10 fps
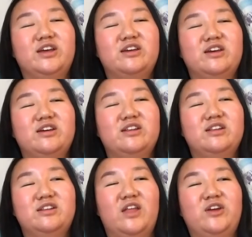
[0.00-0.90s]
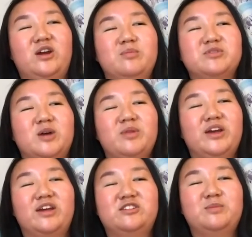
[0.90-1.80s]
and like nothing comes
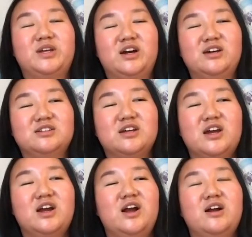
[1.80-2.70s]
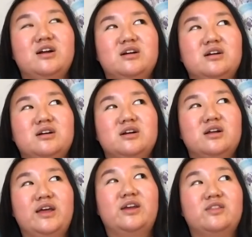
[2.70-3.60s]
up, like is it because
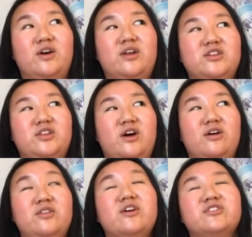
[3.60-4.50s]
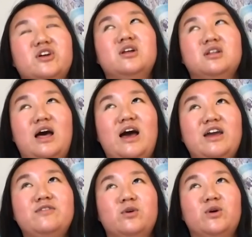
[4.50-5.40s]
like they're still
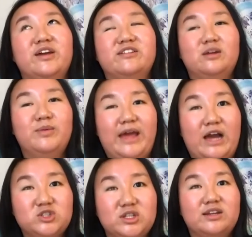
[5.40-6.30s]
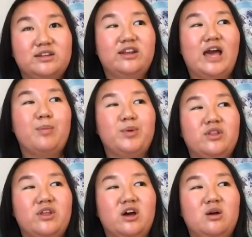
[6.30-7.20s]
alive or like something actually like did
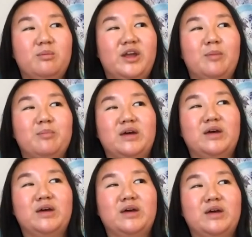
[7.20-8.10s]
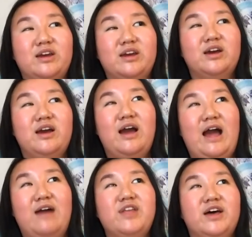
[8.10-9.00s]
happen to them and I'm never gonna like
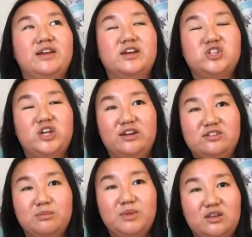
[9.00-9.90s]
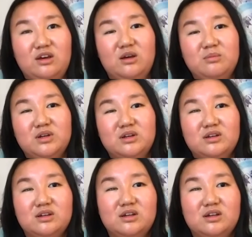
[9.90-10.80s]
have that like chance to meet them.
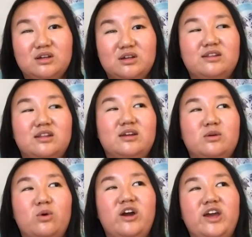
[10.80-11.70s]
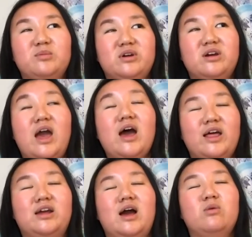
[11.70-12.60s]
So that's like where I am,
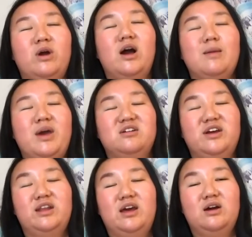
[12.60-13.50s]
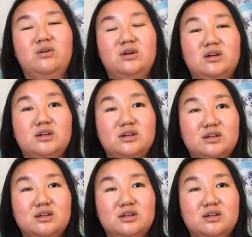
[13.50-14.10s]
like where I'm at right now.